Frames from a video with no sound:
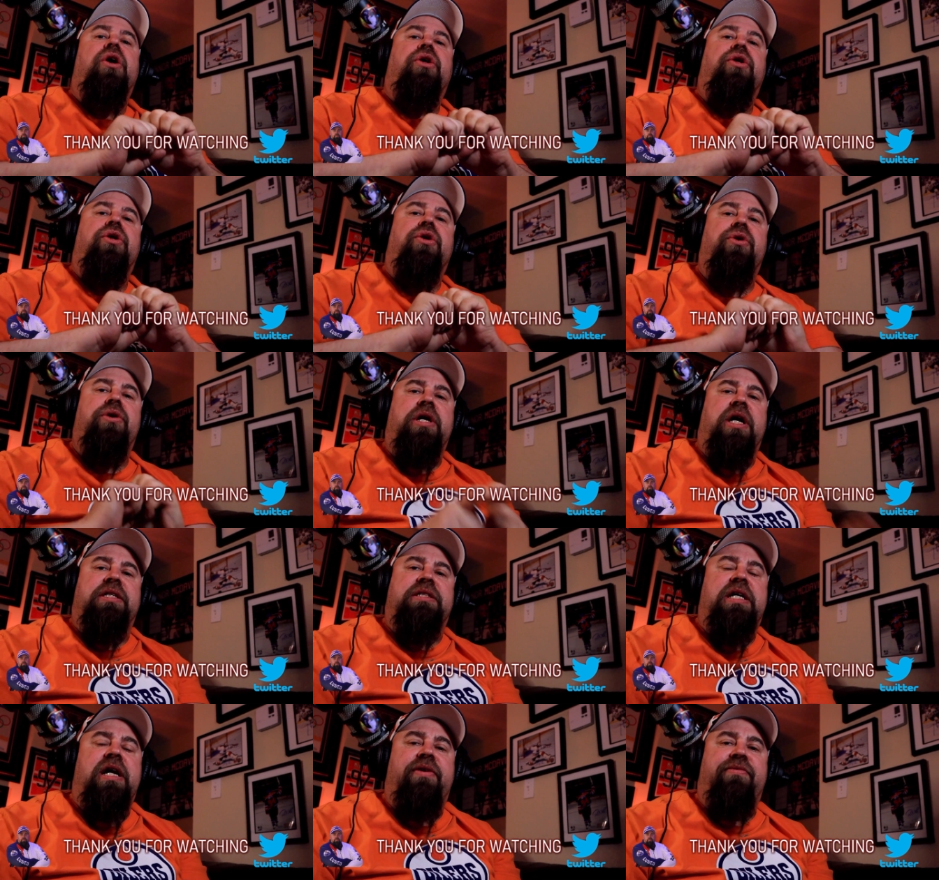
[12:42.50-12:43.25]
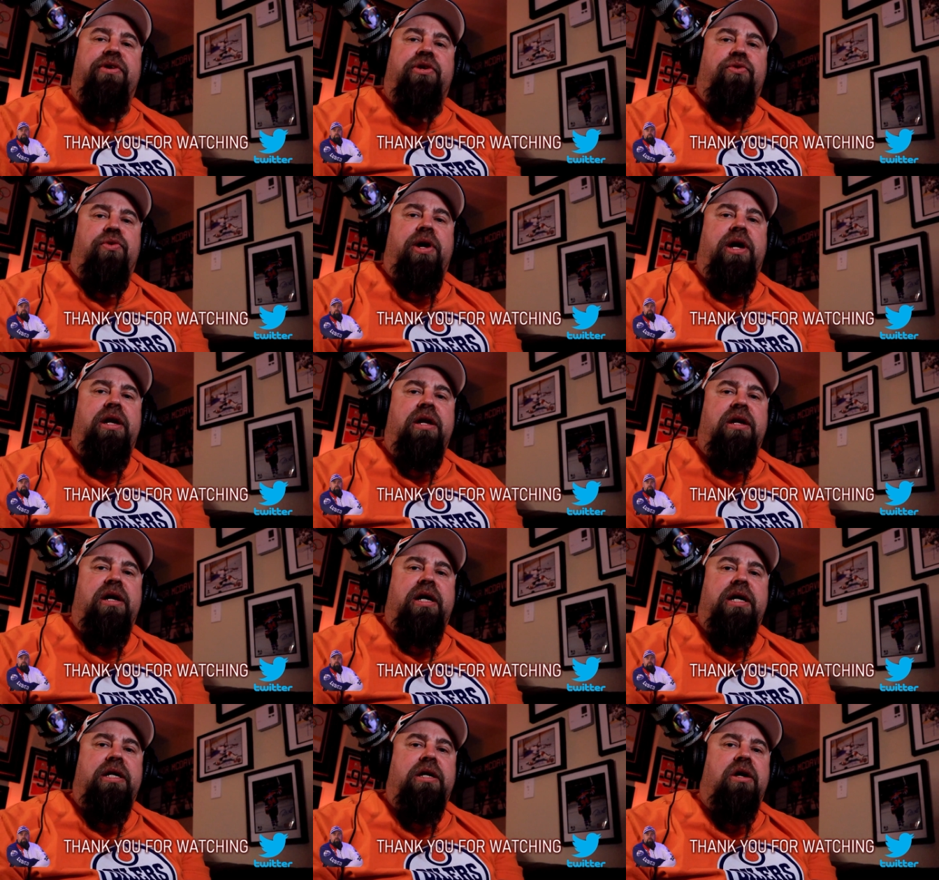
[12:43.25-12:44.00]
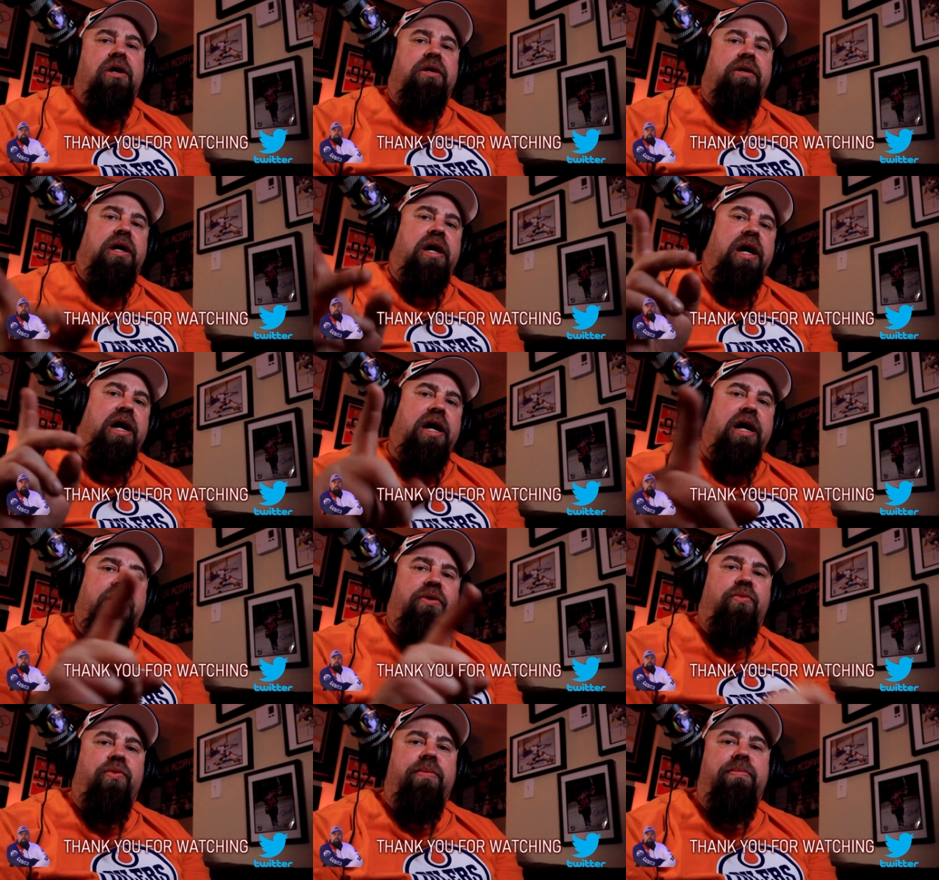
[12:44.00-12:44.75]
You guys have a great night.
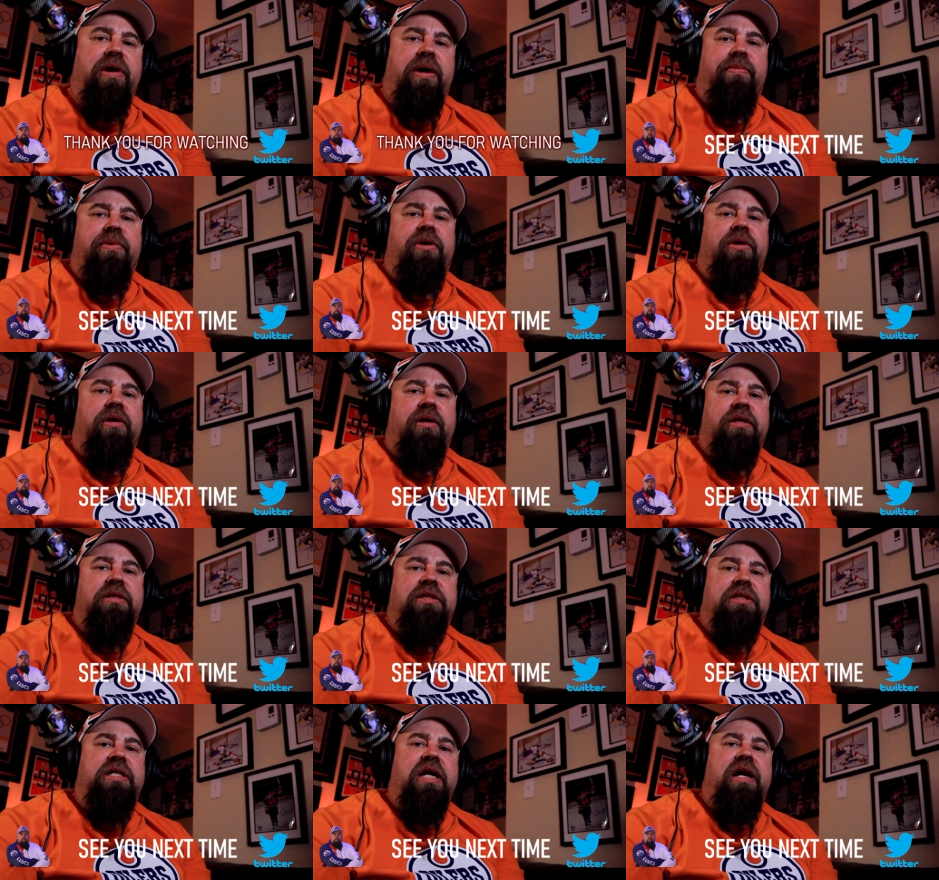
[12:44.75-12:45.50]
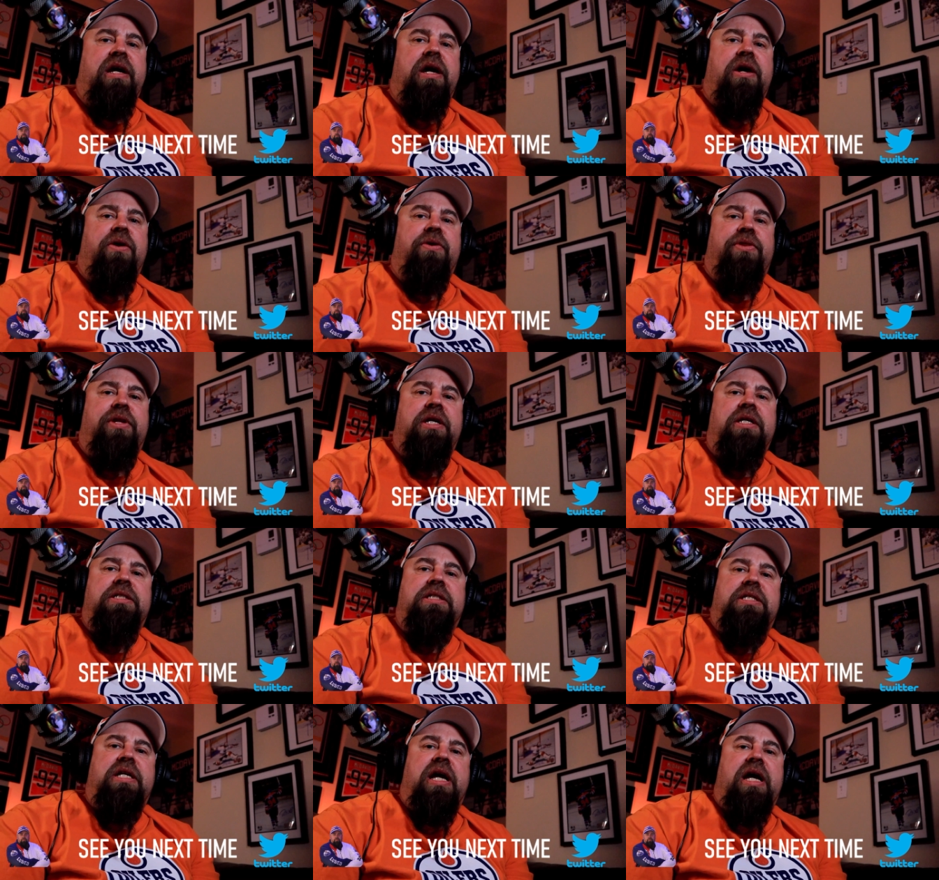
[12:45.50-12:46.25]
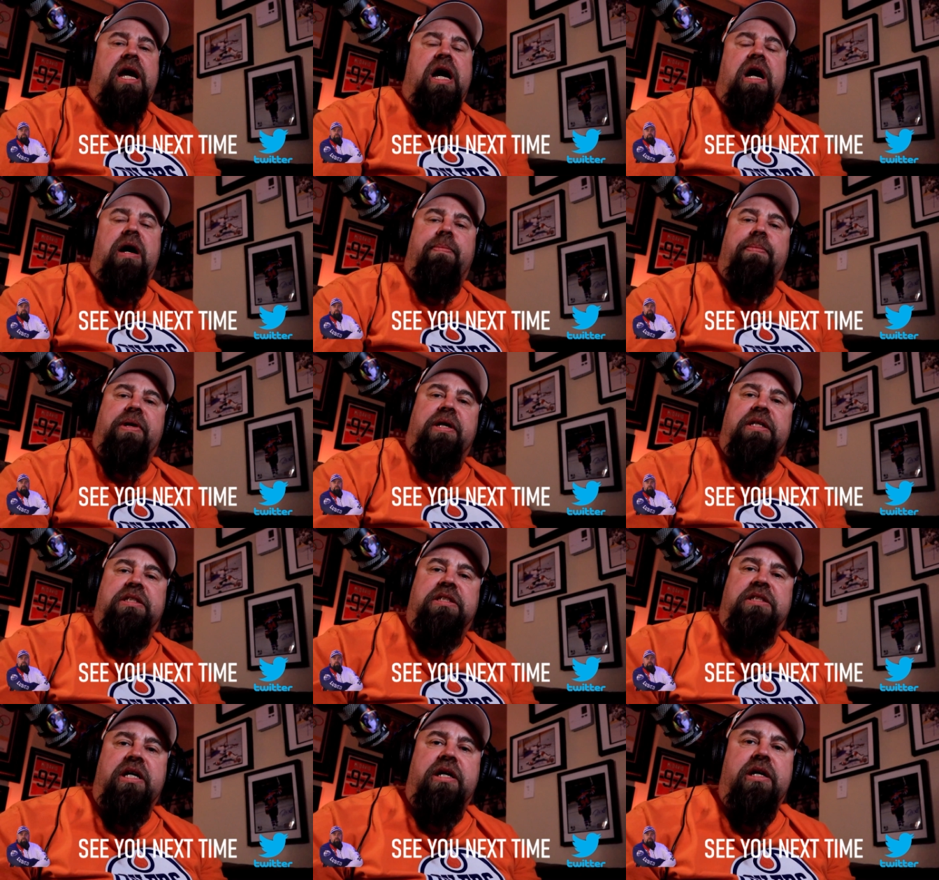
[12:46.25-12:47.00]
And remember, stay healthy, stay
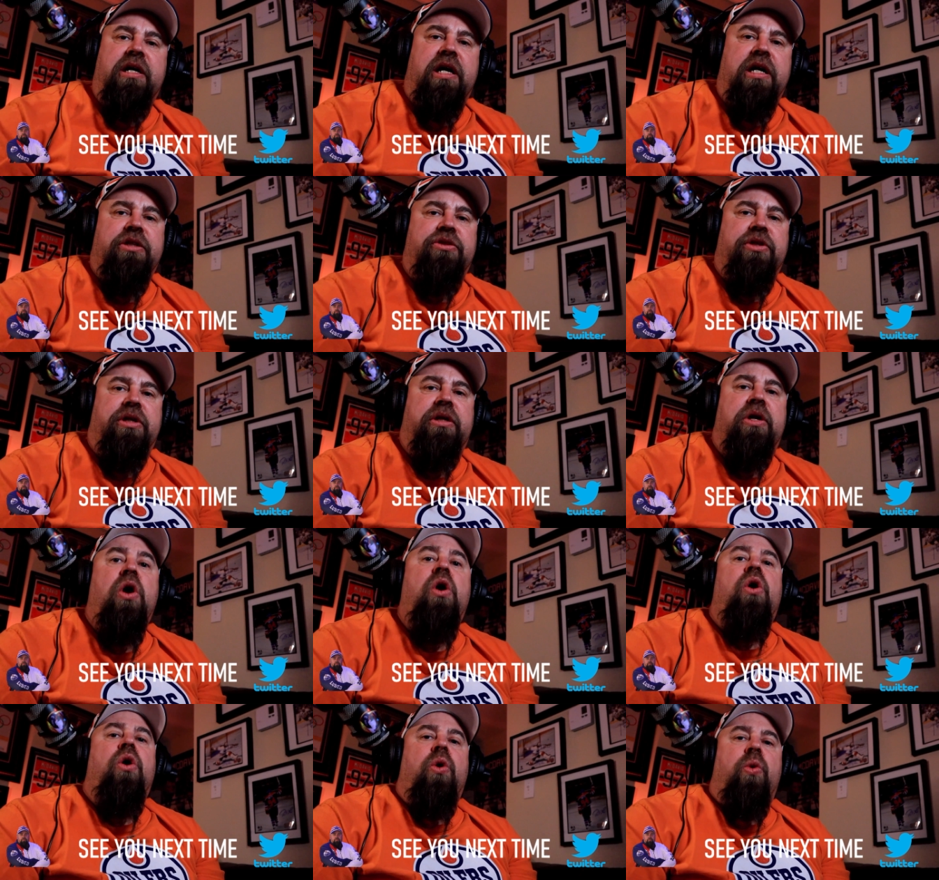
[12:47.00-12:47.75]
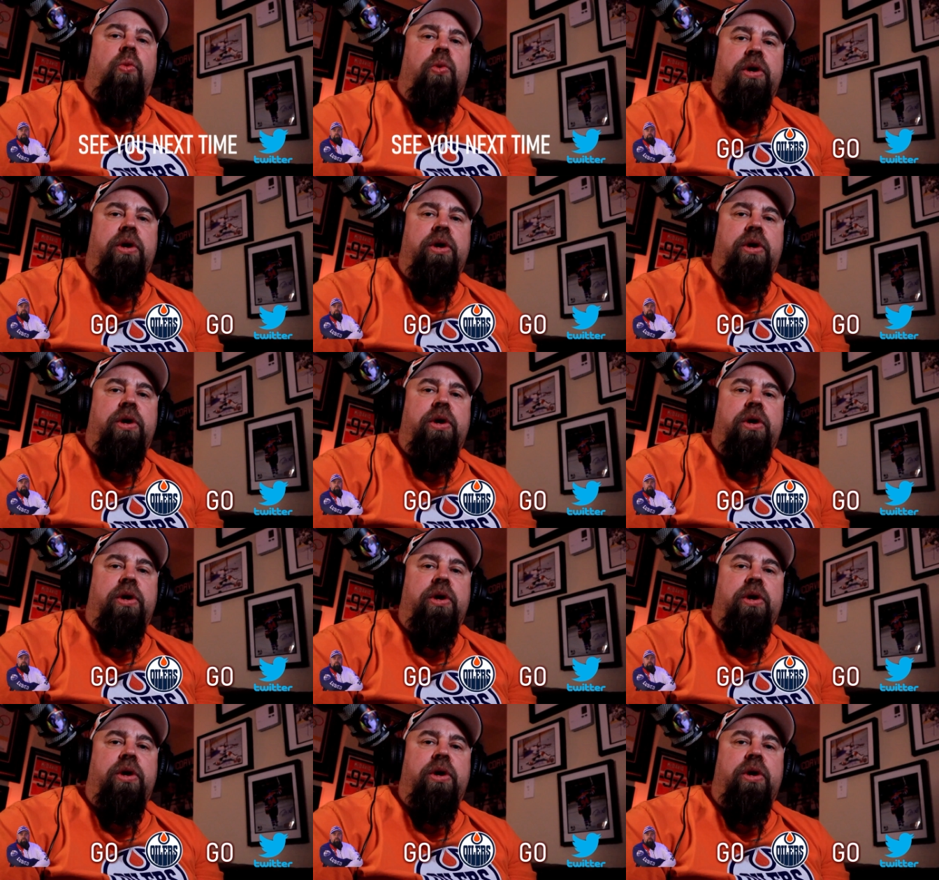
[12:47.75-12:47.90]
happy, stay hydrated.